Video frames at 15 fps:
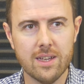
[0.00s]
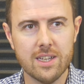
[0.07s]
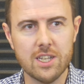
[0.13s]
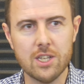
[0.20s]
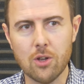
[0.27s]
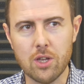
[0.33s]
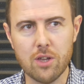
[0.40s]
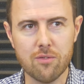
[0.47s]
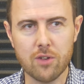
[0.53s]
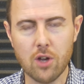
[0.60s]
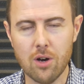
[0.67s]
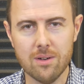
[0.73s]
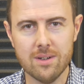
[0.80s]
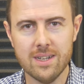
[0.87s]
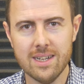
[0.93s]
You've
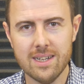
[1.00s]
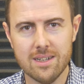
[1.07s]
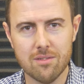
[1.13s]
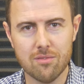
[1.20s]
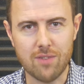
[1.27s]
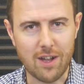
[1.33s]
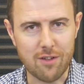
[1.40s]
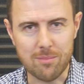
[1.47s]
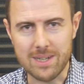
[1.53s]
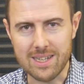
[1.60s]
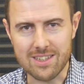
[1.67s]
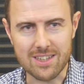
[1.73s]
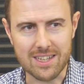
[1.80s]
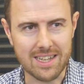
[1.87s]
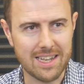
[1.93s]
got 5
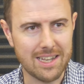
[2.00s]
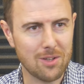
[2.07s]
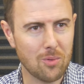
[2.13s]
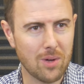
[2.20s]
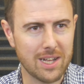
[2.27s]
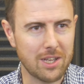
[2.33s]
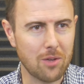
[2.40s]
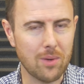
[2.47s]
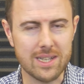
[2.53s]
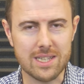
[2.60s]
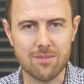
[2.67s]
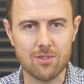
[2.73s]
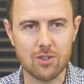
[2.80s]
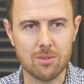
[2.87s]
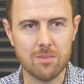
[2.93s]
minutes to kill while you're
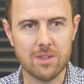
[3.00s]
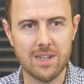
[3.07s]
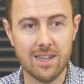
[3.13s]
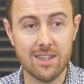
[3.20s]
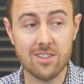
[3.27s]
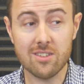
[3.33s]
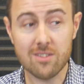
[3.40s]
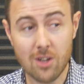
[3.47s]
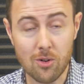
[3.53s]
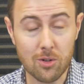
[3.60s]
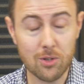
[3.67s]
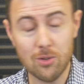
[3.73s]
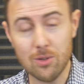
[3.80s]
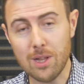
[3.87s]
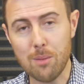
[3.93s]
waiting for something else. Oh,
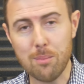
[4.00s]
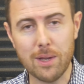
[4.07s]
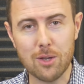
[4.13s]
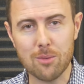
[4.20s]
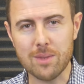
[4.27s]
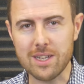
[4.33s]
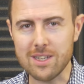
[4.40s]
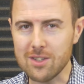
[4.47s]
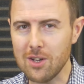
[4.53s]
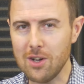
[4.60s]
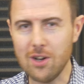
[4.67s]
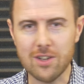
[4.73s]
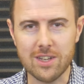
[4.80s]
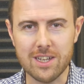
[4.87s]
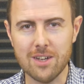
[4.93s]
cool, I'll pick up the
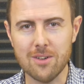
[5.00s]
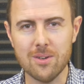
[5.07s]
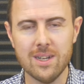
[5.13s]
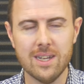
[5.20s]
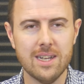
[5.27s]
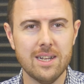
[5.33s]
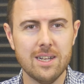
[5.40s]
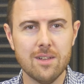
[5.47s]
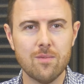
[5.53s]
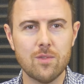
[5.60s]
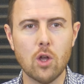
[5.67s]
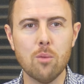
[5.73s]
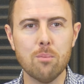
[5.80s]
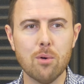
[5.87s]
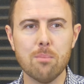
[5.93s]
guitar,
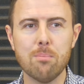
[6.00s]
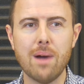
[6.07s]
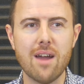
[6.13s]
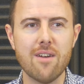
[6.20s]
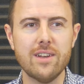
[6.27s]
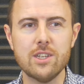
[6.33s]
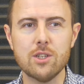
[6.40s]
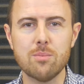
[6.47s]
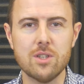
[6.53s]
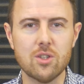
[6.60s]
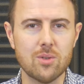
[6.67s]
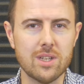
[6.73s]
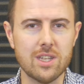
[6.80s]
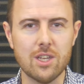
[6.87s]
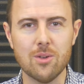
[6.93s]
Don't put barriers
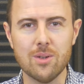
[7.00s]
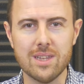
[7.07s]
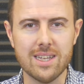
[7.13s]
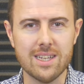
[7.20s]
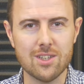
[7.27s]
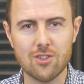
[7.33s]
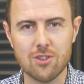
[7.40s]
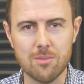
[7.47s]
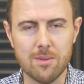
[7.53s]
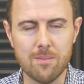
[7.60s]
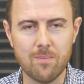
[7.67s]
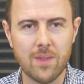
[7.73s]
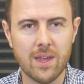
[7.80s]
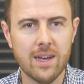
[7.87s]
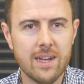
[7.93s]
between you and the instrument.
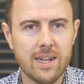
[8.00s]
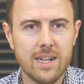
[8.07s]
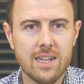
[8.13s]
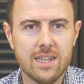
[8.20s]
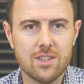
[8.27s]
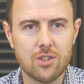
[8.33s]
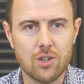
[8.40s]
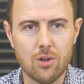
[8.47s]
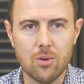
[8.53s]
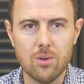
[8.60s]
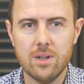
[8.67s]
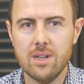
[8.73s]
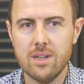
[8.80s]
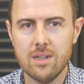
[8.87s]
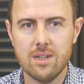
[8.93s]
So
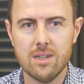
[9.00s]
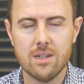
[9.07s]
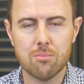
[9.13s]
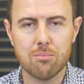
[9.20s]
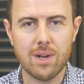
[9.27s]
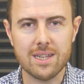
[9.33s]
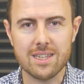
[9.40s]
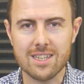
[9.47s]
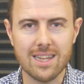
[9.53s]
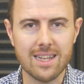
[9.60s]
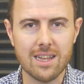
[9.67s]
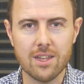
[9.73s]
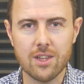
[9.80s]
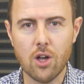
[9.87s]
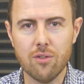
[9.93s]
practice
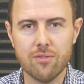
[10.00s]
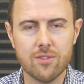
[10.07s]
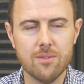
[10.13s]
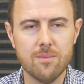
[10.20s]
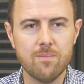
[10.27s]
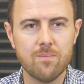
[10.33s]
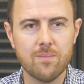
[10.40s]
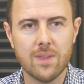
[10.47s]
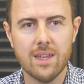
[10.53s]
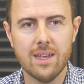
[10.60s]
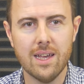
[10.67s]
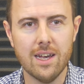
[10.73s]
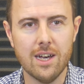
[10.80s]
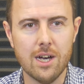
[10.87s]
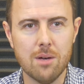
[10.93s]
little and often,
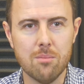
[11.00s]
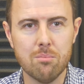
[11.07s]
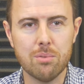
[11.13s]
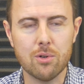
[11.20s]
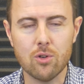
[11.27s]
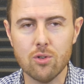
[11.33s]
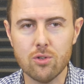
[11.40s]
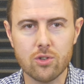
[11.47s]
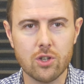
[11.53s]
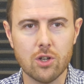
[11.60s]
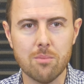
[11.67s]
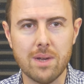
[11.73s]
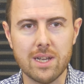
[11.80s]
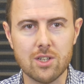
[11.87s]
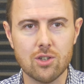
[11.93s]
but also
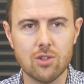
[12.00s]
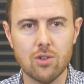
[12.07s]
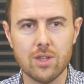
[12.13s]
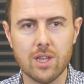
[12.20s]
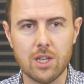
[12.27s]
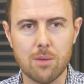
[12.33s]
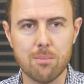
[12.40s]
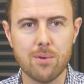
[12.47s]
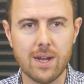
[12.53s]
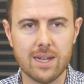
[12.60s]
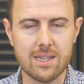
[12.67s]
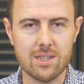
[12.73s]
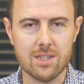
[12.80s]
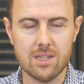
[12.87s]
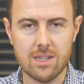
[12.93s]
make sure that you're
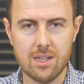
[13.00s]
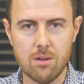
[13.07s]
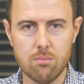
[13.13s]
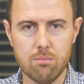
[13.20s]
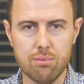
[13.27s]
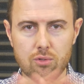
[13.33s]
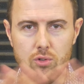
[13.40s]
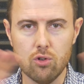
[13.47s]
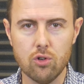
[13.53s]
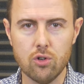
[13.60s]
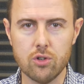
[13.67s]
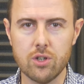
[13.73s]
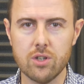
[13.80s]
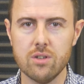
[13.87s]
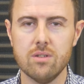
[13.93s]
practicing a
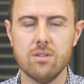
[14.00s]
broad,